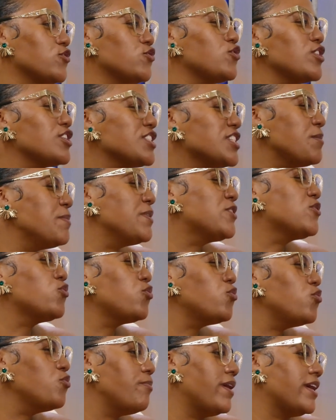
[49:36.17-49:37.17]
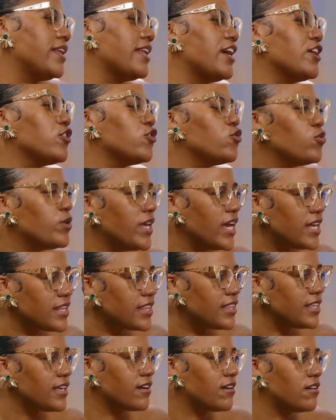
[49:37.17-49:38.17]
Just give me 2 men that you can
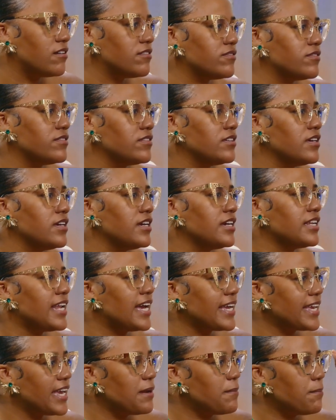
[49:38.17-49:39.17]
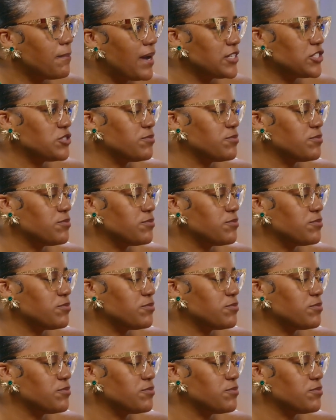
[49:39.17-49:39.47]
think of that can match.